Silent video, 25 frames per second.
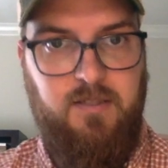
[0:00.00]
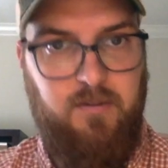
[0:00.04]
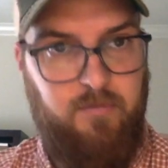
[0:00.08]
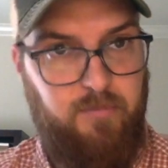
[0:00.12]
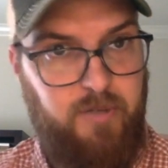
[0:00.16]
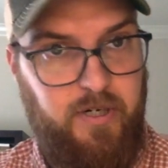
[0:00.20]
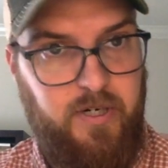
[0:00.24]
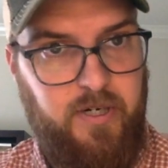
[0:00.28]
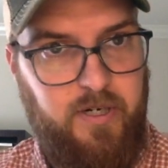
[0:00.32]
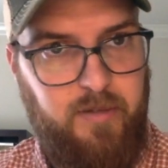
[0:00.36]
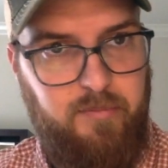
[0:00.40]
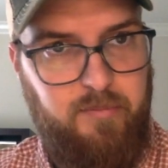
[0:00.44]

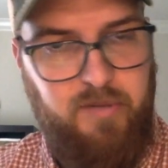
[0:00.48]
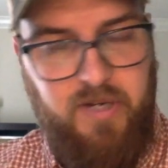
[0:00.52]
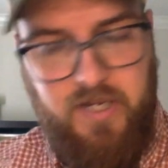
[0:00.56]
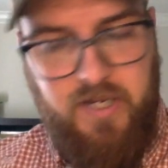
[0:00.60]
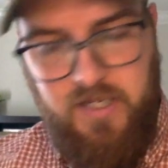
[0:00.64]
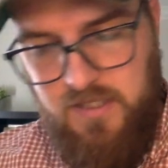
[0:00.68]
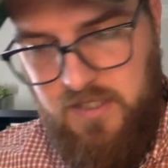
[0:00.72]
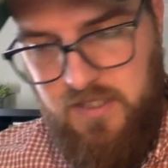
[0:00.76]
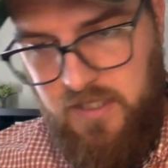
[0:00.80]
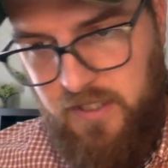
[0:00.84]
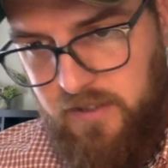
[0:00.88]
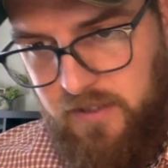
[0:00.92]
American
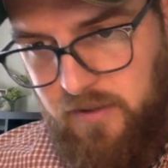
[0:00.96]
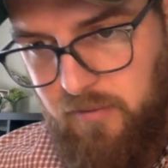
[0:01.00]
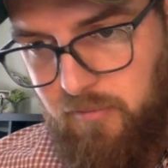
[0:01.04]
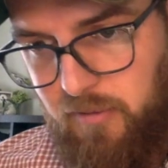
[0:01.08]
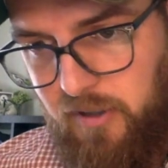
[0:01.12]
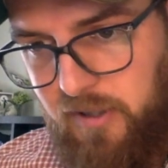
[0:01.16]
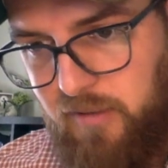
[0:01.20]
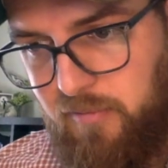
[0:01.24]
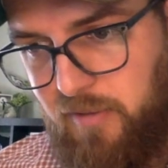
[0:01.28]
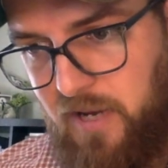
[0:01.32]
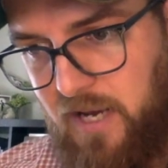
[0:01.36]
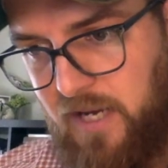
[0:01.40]
banks, to get their
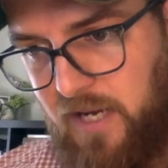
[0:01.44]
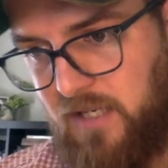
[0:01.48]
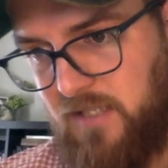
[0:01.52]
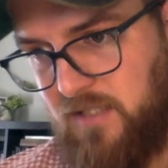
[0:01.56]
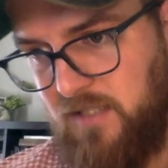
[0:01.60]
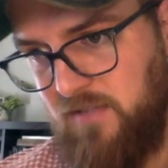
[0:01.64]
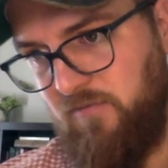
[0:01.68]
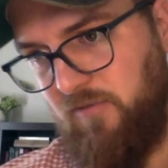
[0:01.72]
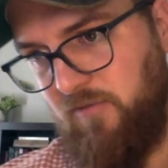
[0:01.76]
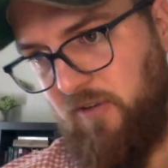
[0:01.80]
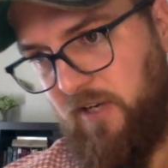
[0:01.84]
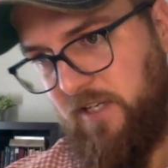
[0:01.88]
money back
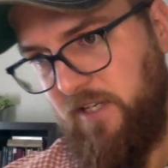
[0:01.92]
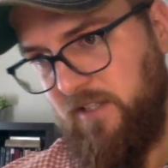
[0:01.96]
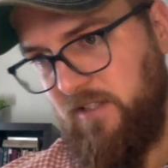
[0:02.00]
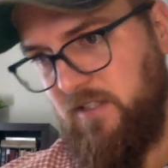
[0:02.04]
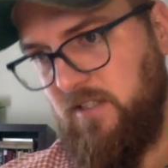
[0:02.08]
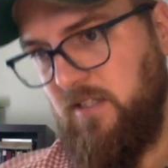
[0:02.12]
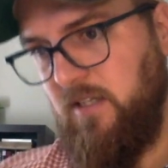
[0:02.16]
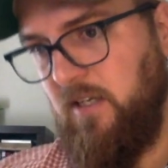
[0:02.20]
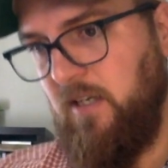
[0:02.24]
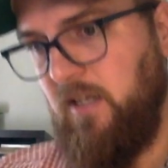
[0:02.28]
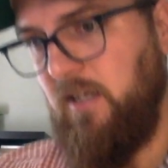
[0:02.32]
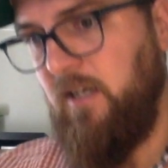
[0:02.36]
is if
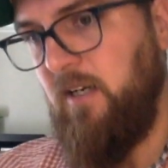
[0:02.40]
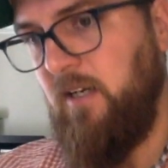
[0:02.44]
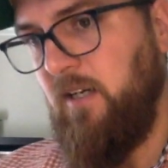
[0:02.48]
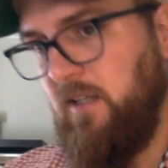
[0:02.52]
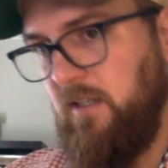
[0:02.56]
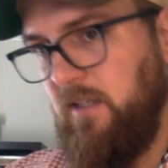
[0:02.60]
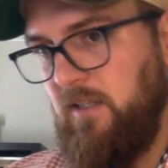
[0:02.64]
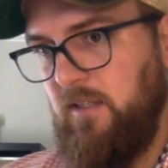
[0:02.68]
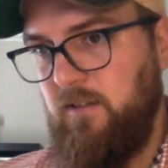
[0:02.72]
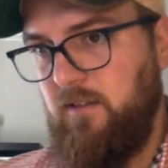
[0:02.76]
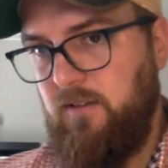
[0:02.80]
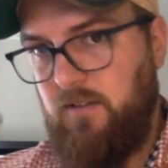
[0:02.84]
France
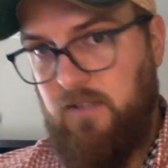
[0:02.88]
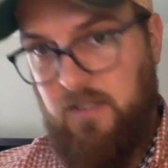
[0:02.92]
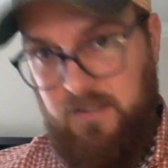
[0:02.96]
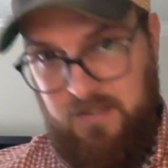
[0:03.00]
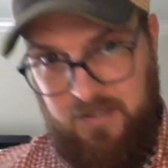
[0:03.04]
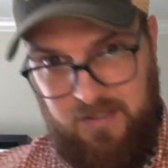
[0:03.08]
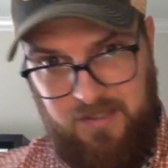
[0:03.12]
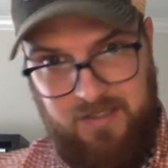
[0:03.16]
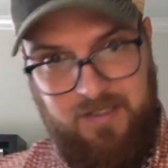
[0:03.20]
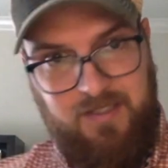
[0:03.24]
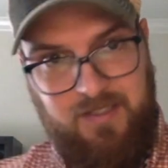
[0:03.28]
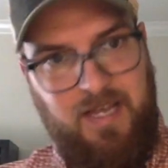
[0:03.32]

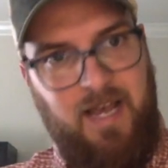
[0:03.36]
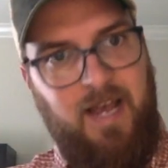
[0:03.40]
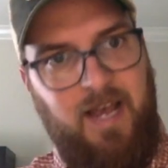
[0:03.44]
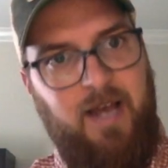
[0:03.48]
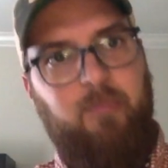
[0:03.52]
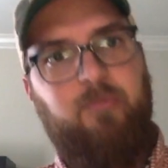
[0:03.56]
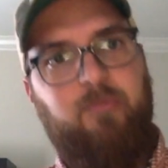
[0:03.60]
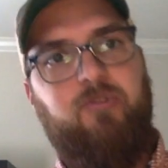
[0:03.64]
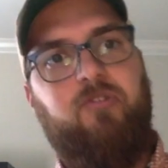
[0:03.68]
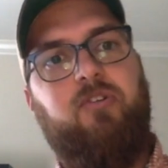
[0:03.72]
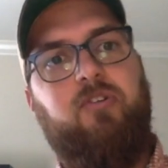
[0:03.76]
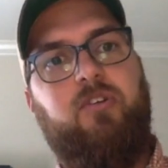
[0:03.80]
doesn't
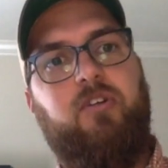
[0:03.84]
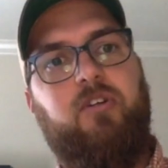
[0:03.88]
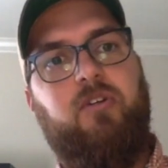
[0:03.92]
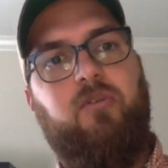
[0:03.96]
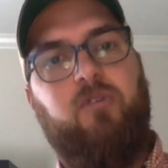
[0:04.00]
collapse.